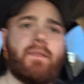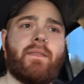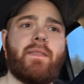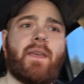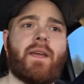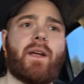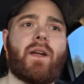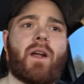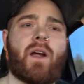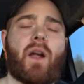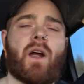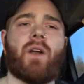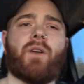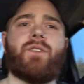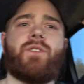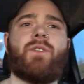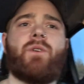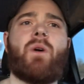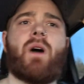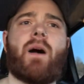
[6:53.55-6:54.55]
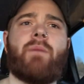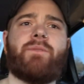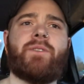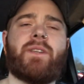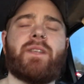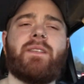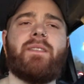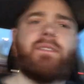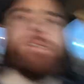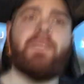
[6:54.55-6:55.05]
there are two
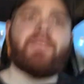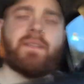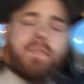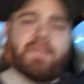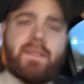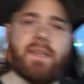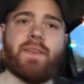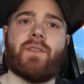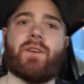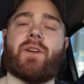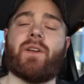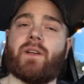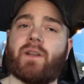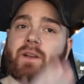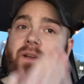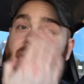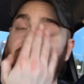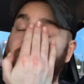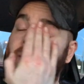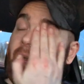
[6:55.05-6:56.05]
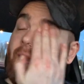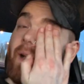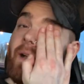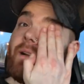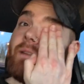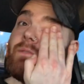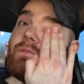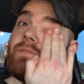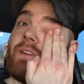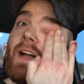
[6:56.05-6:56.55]
options. It's either
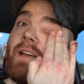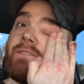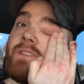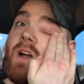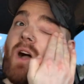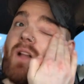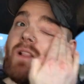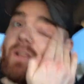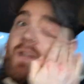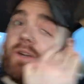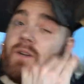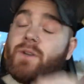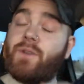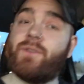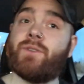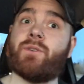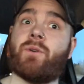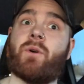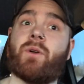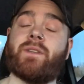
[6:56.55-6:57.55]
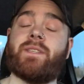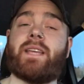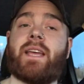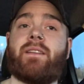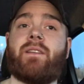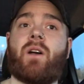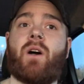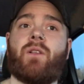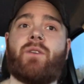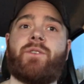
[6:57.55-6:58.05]
$5 or
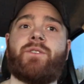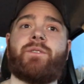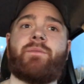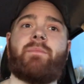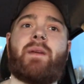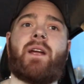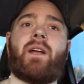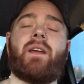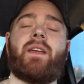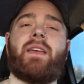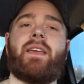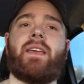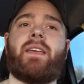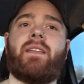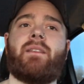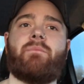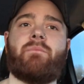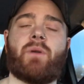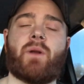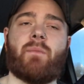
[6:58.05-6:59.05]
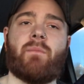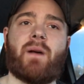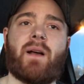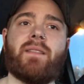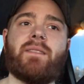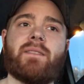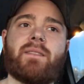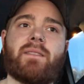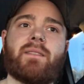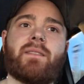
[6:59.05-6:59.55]
$10 American per
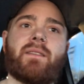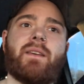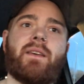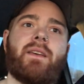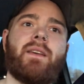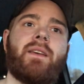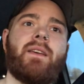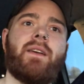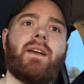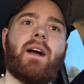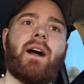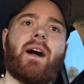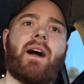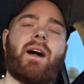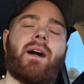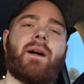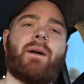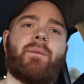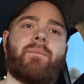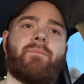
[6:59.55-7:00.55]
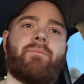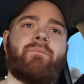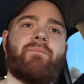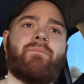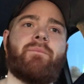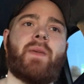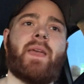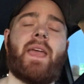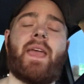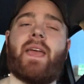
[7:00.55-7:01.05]
month. Um,
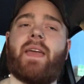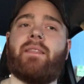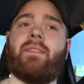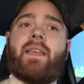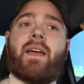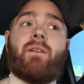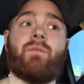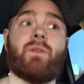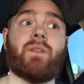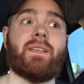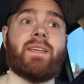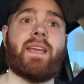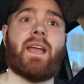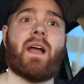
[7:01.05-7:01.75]
and that really